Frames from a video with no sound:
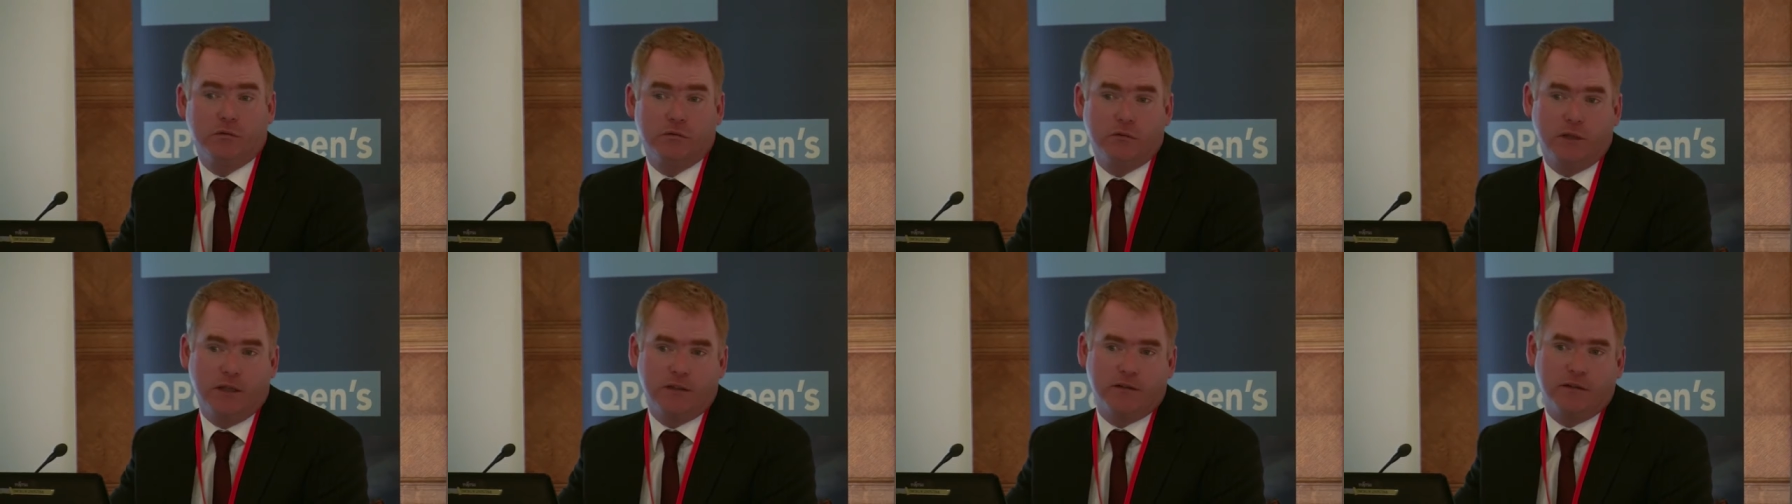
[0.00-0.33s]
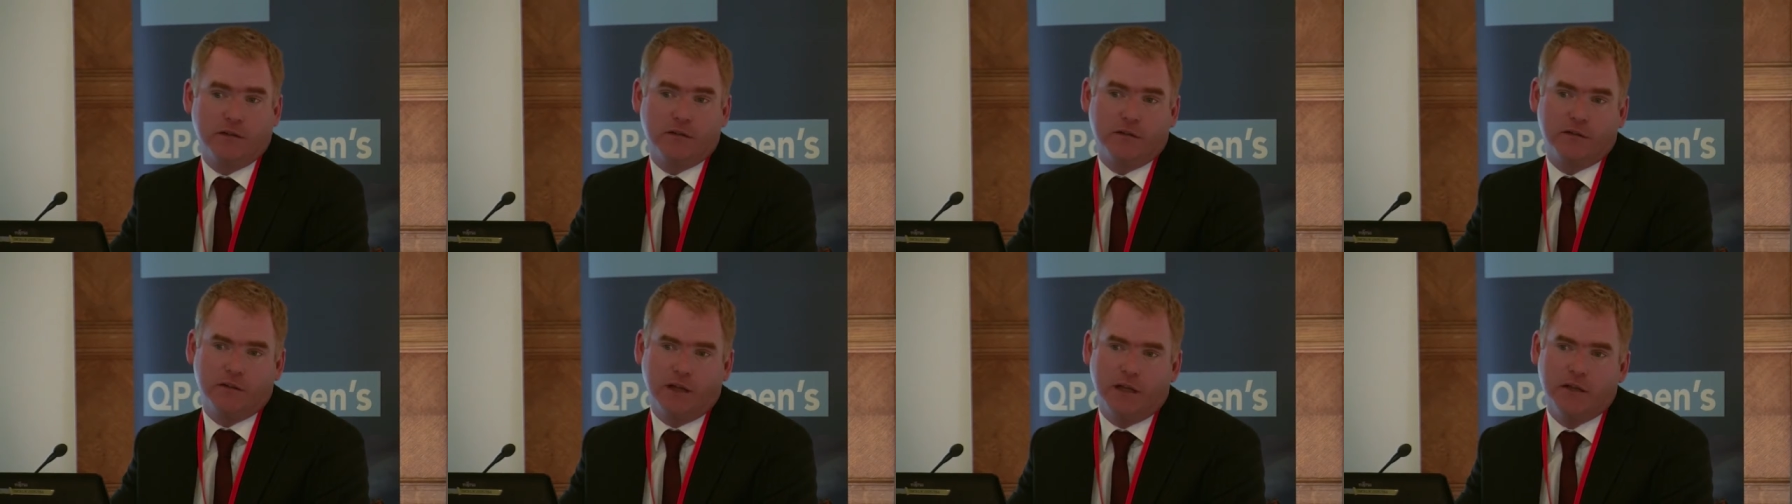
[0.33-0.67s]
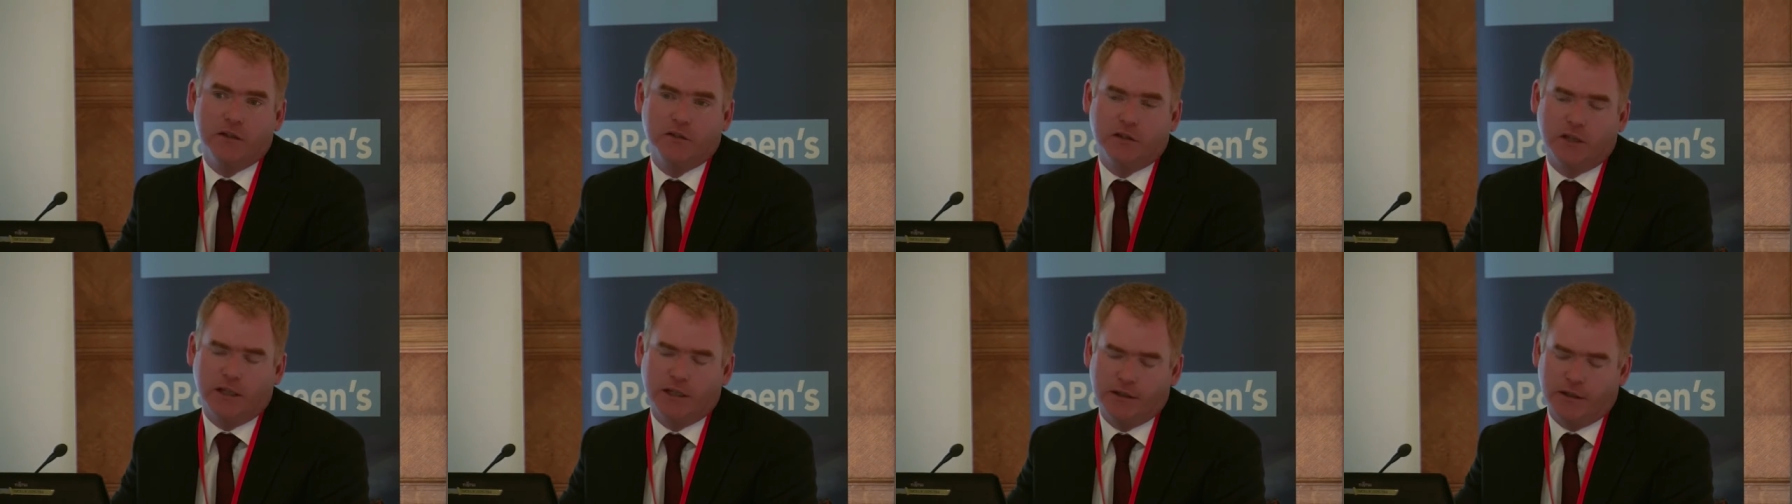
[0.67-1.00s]
That's
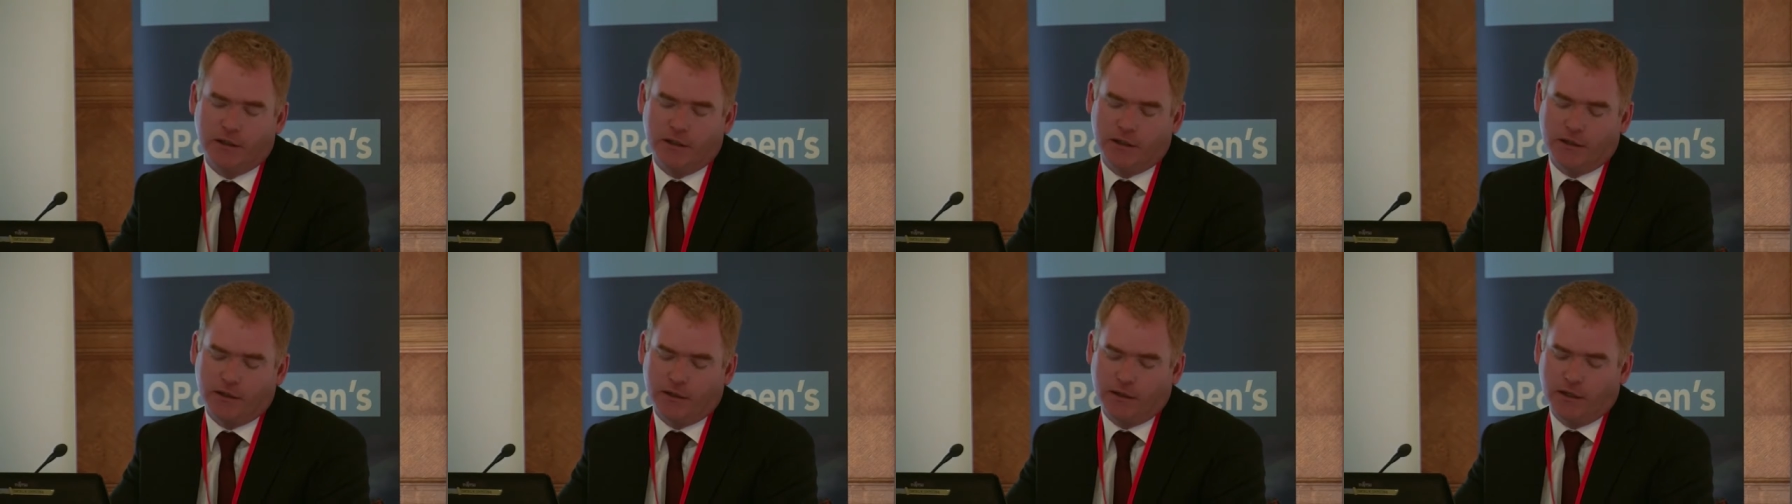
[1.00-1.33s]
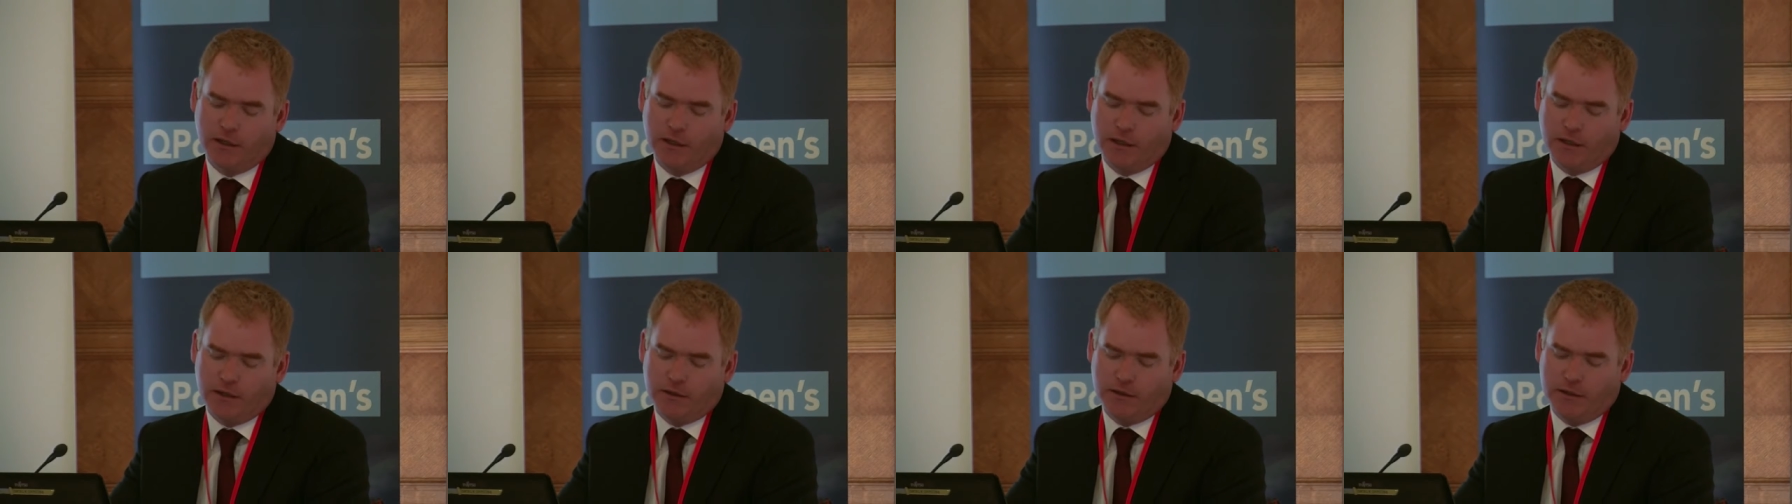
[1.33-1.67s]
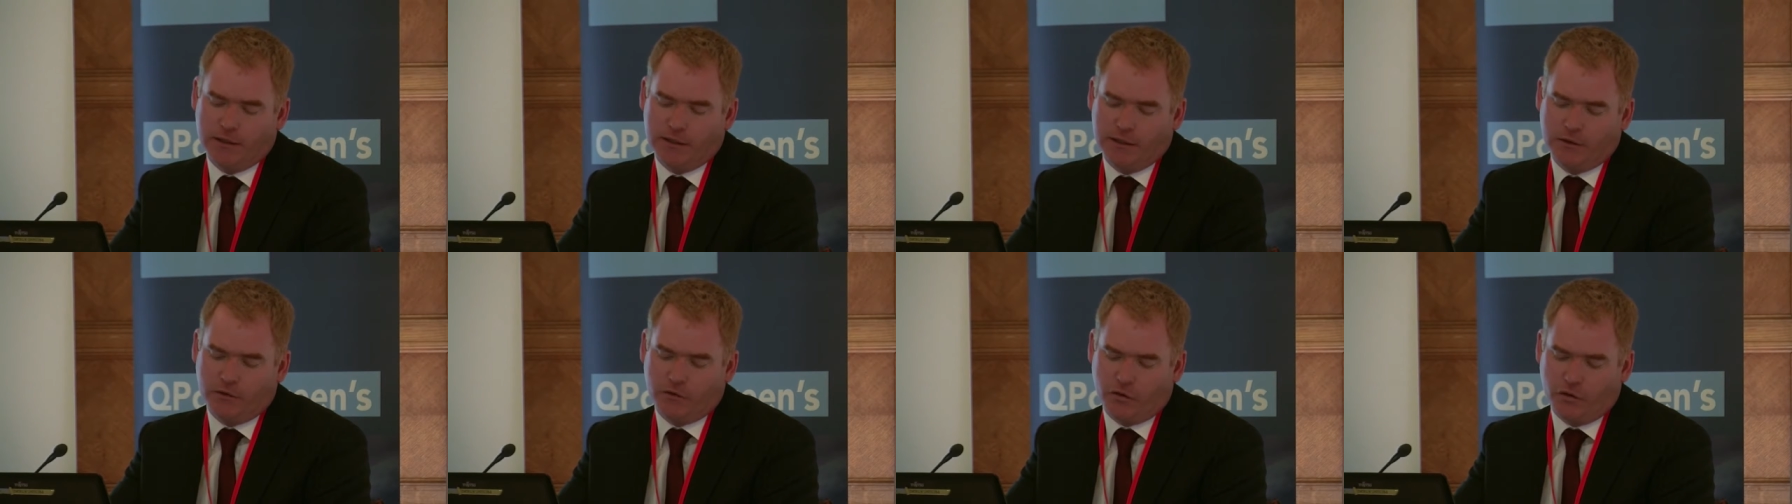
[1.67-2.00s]
essentially
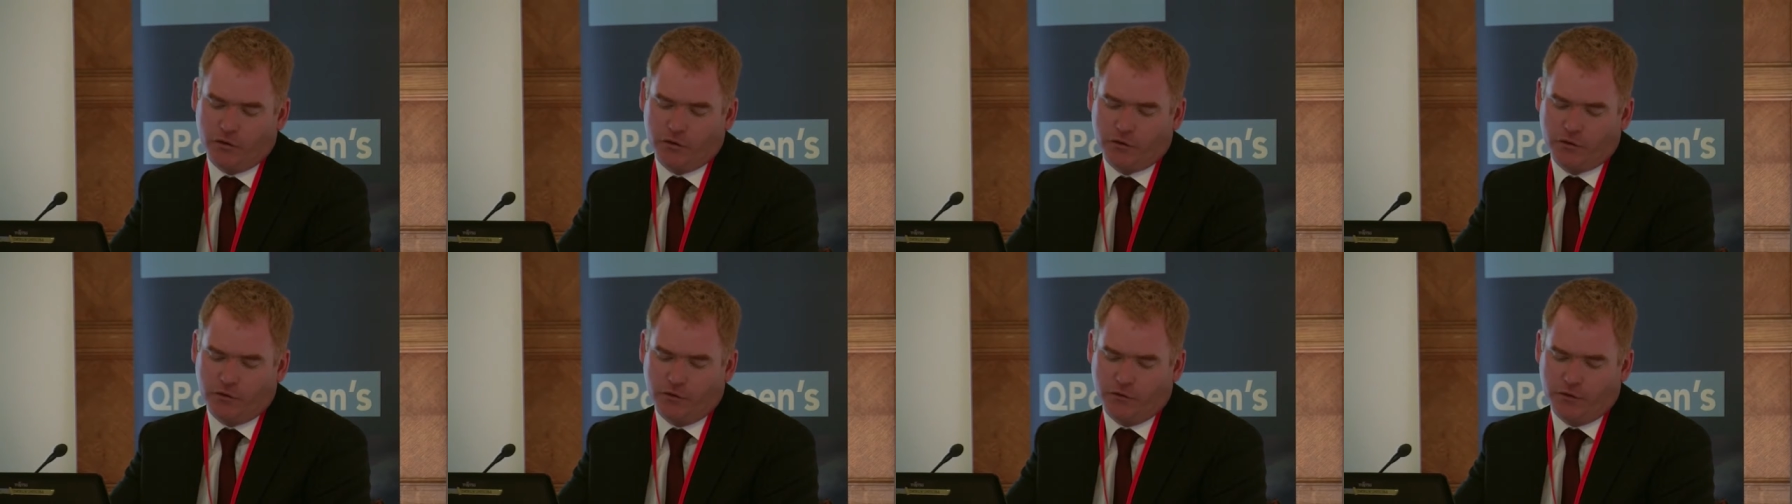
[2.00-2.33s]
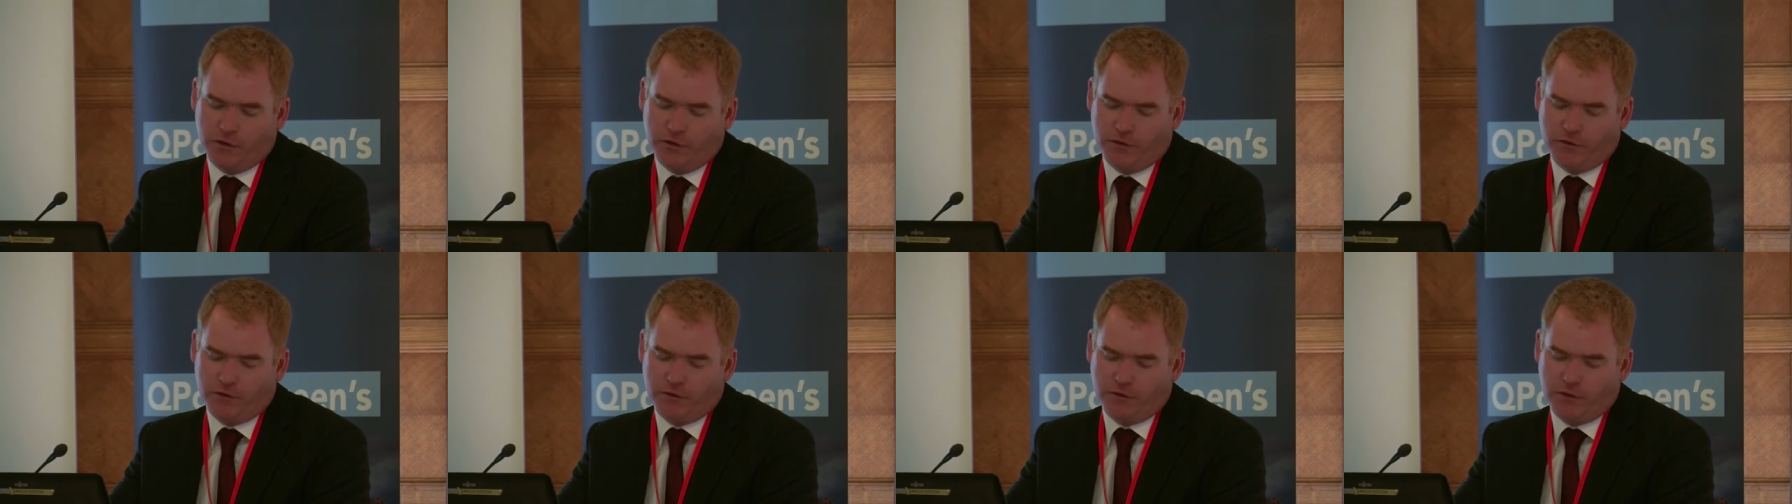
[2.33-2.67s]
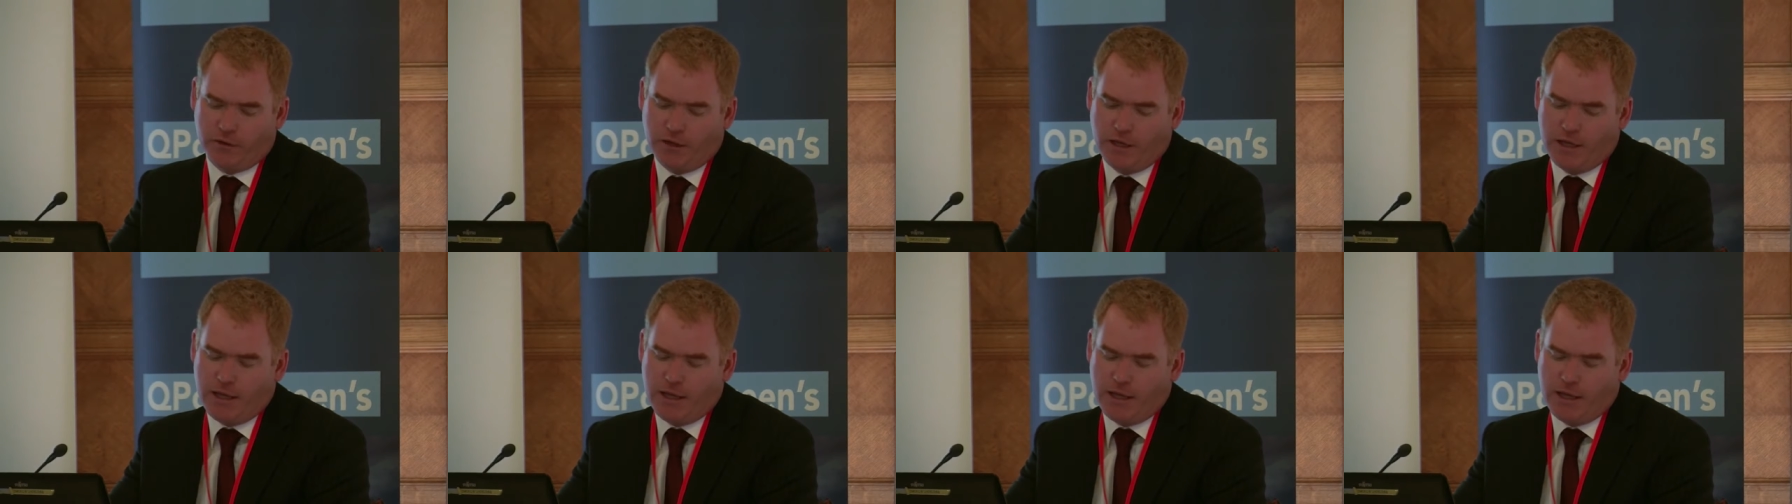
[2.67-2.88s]
the thrust of this,